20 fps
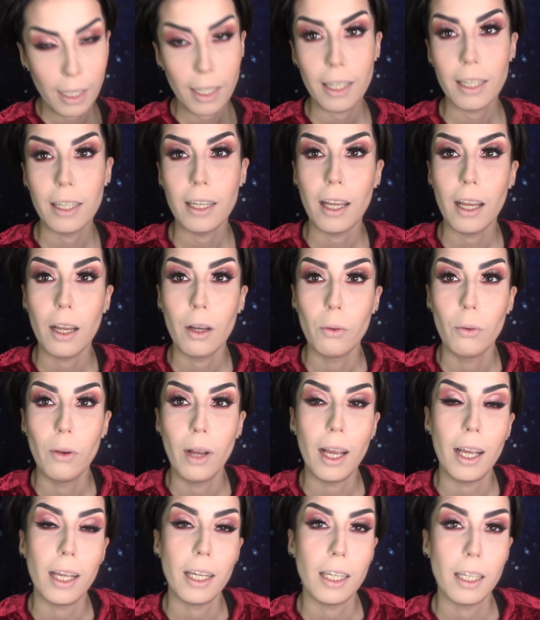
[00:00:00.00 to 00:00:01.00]
And now
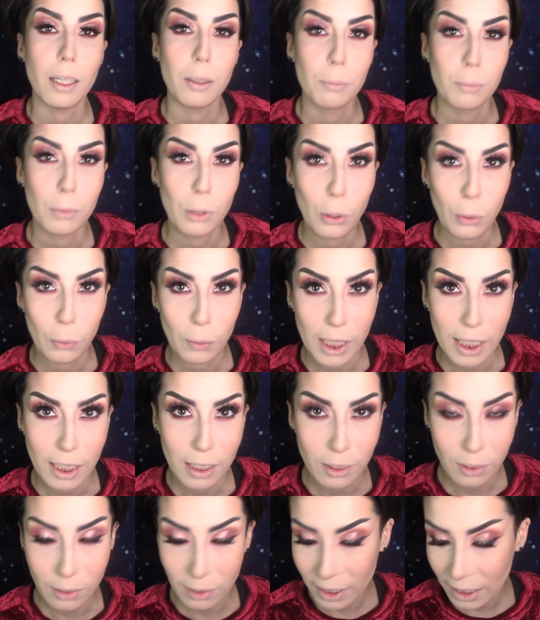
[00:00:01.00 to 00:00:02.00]
I am going
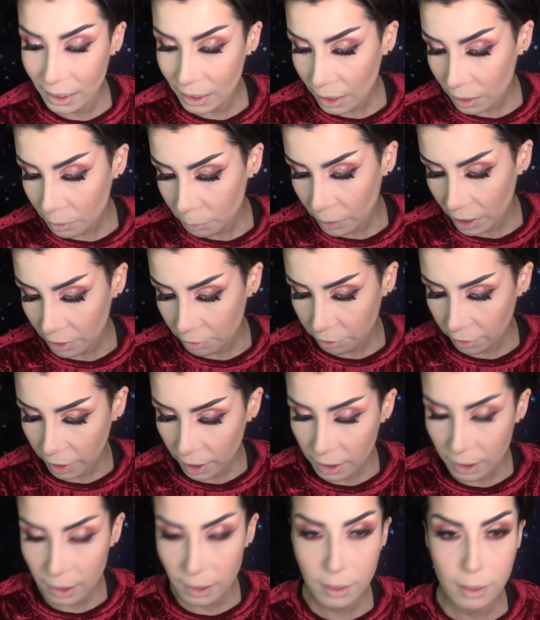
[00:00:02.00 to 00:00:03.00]
to set my
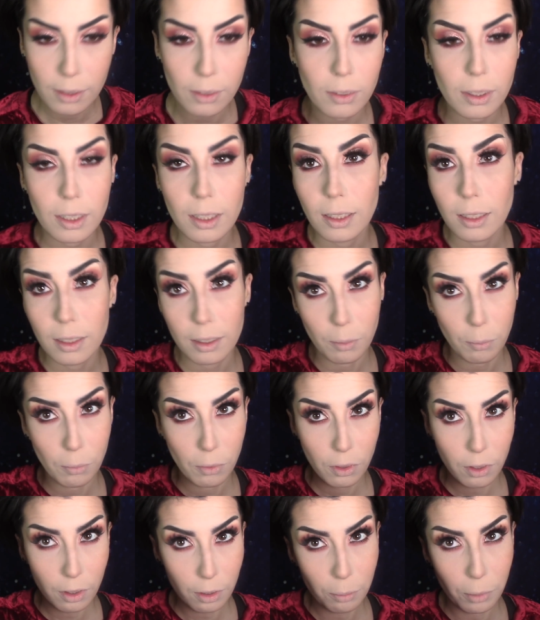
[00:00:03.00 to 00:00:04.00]
face using some
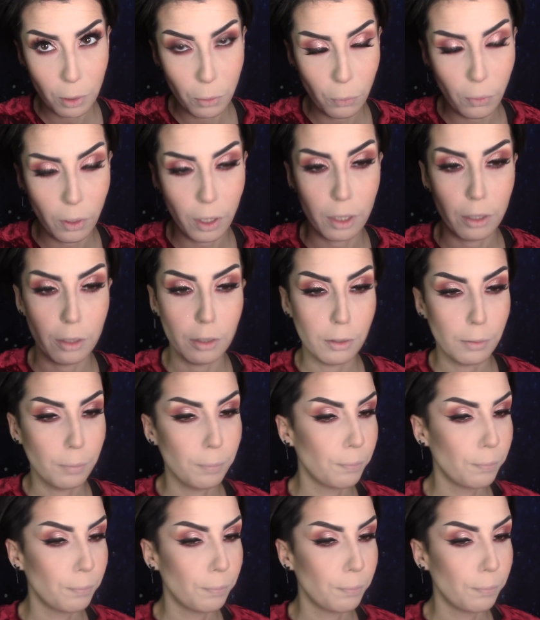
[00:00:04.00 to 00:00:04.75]
thermal water.